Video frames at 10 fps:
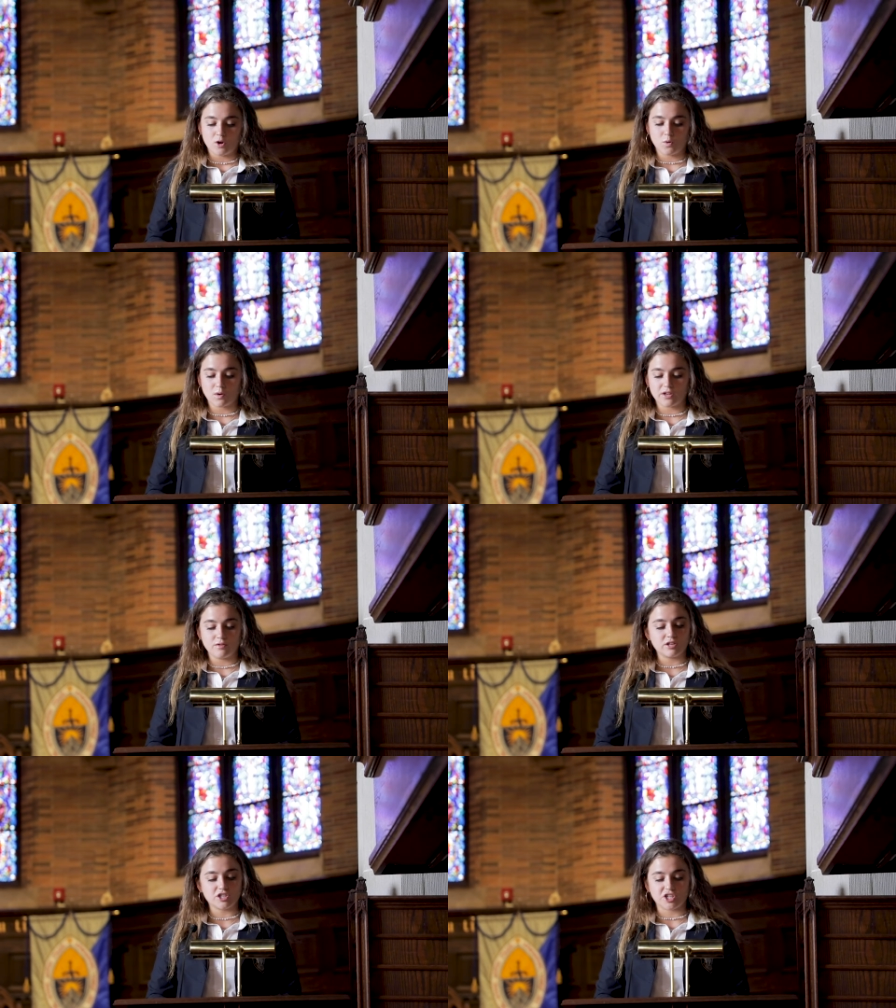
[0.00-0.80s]
Who are
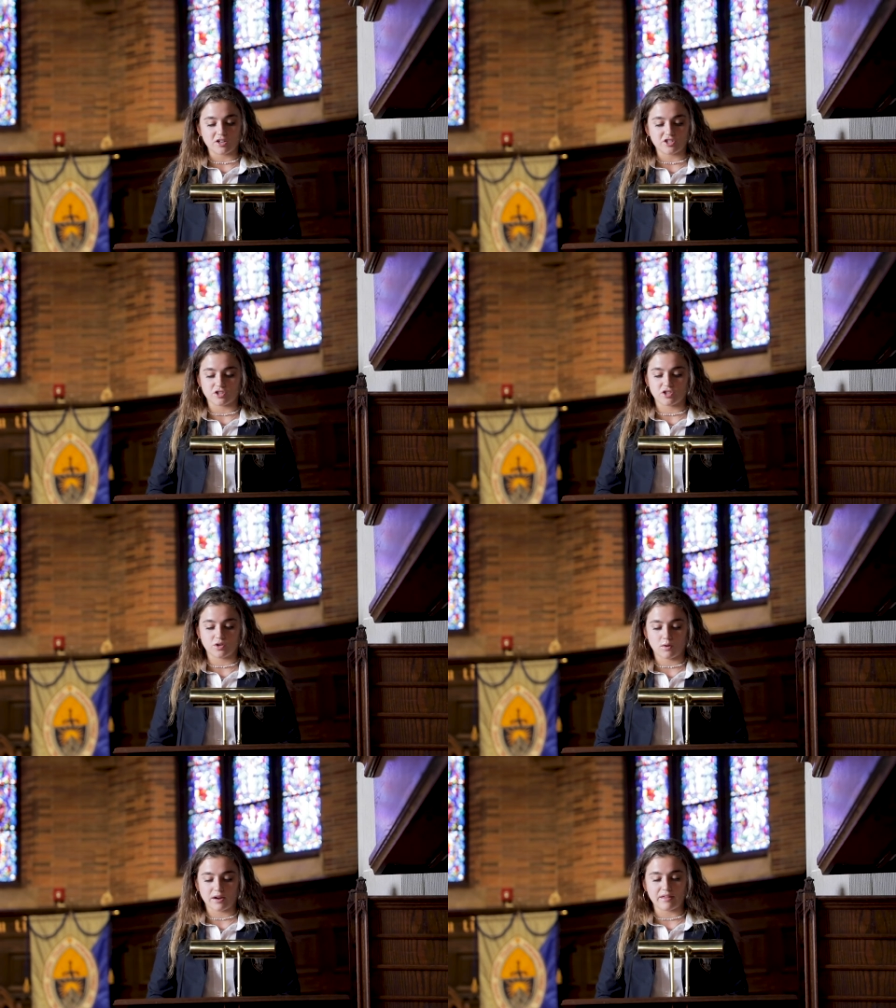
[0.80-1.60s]
you to judge the
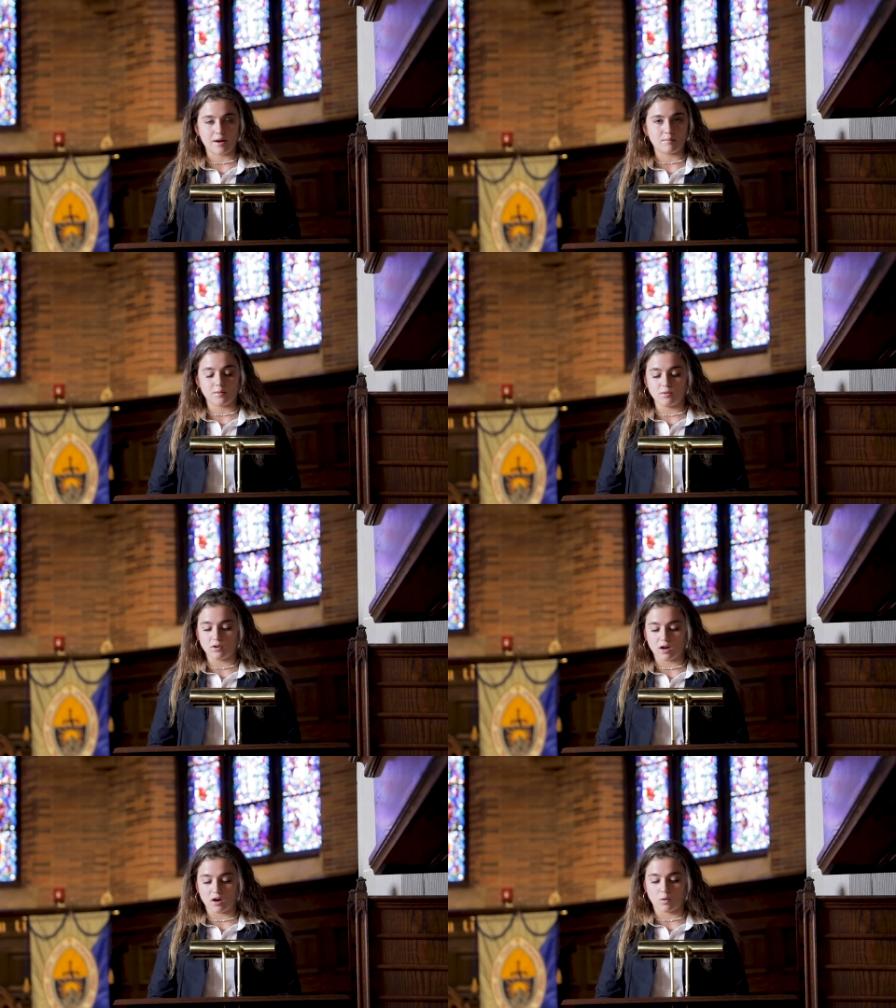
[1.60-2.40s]
story that
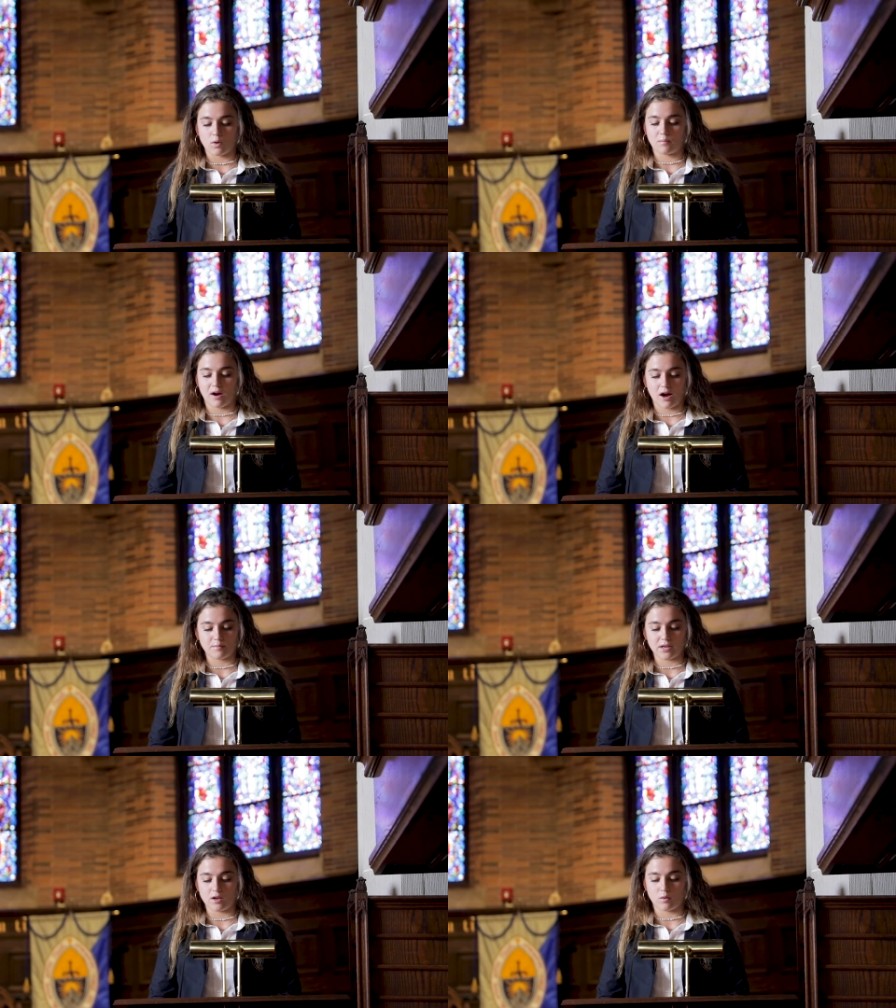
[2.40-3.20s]
Maimuna or
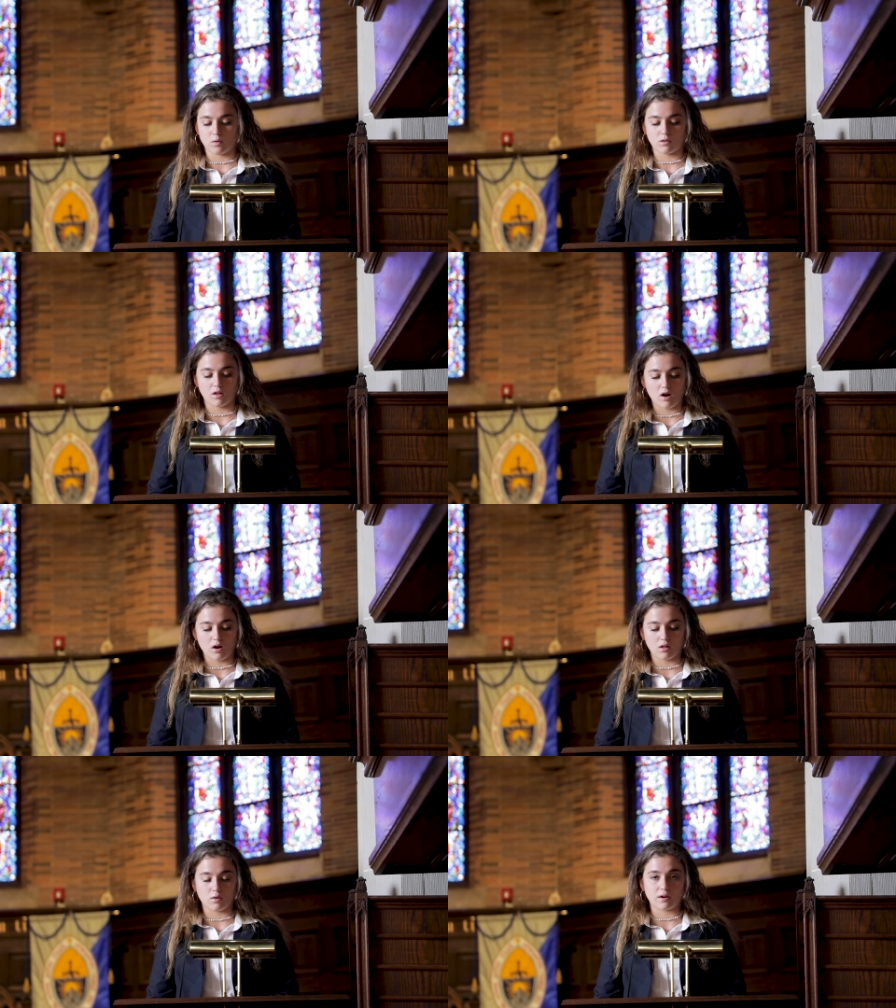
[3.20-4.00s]
Poppy or
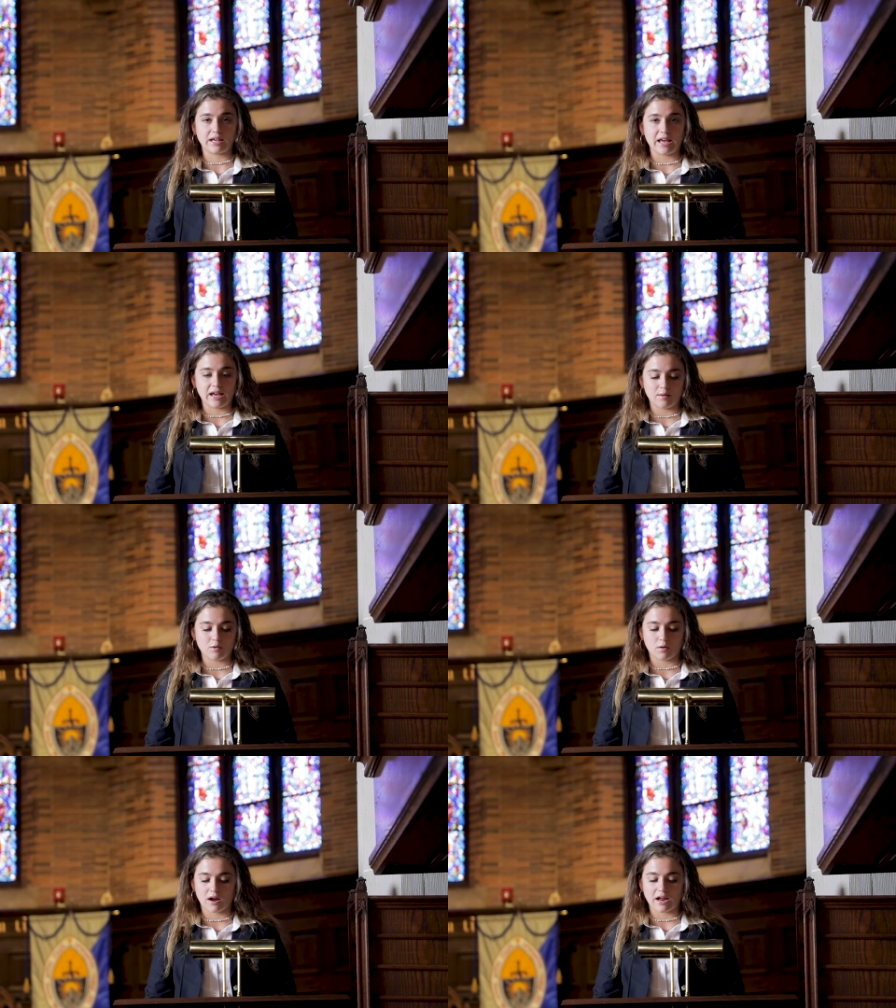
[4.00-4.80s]
Lal or Gabe
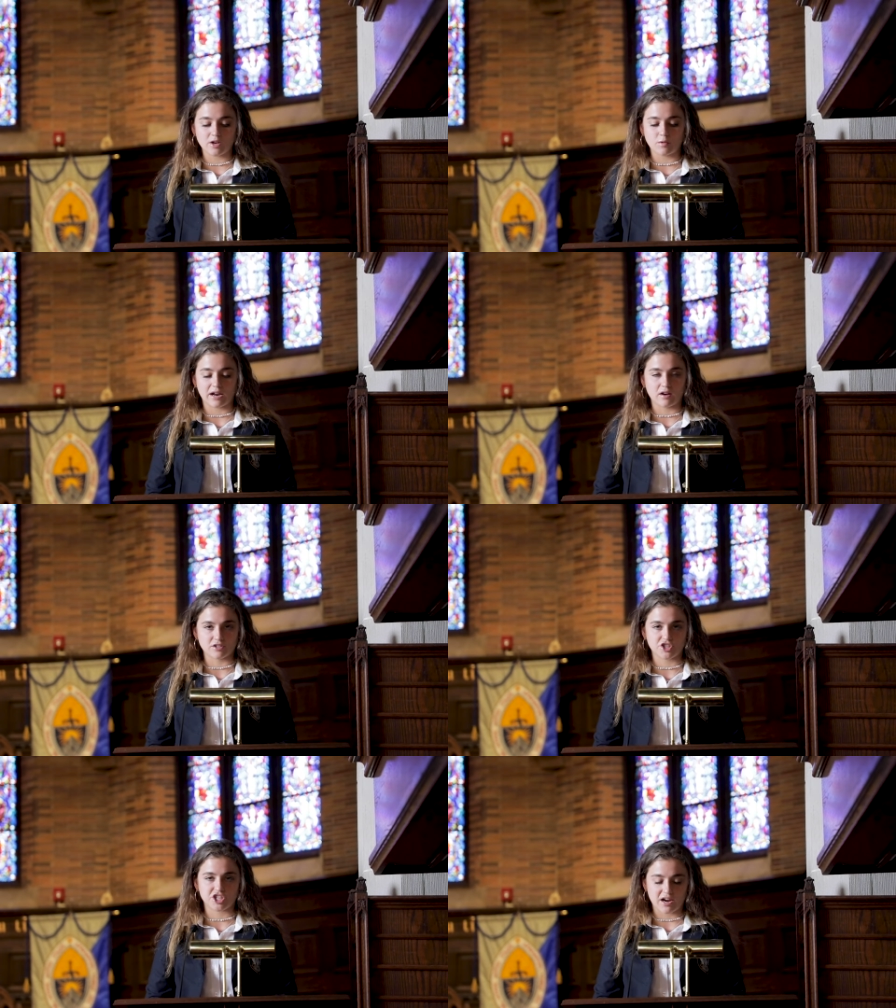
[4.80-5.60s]
or anyone
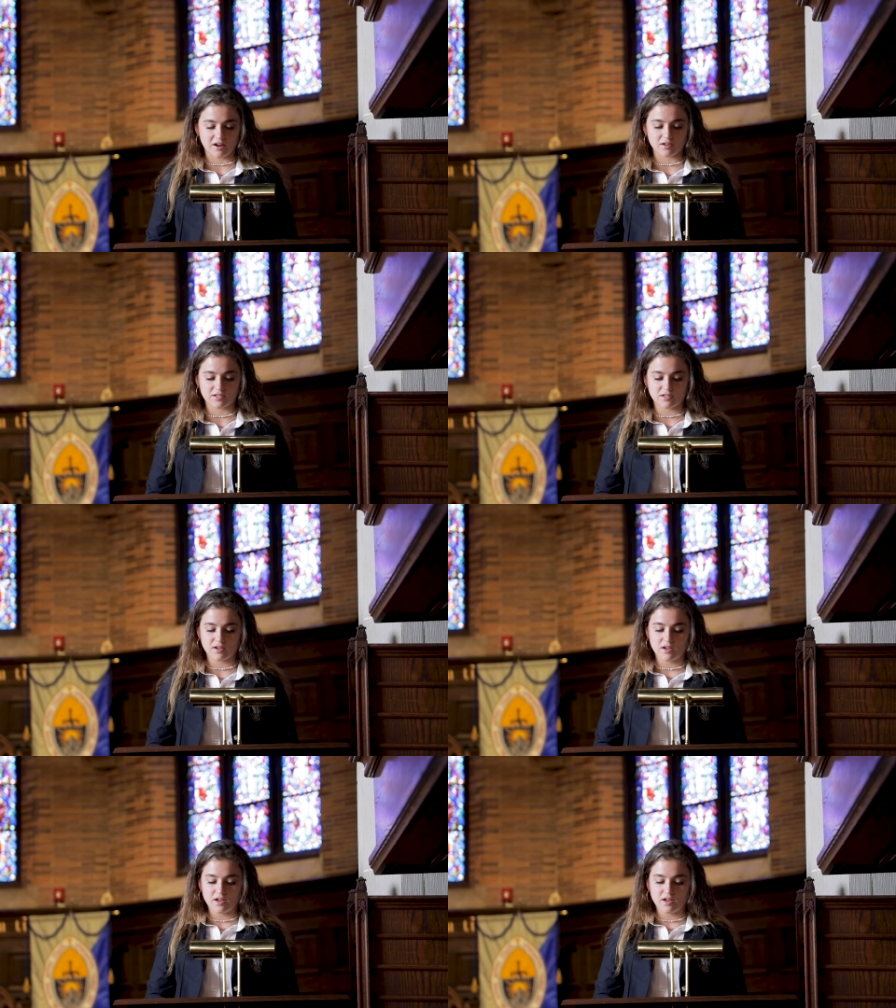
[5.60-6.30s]
else shares?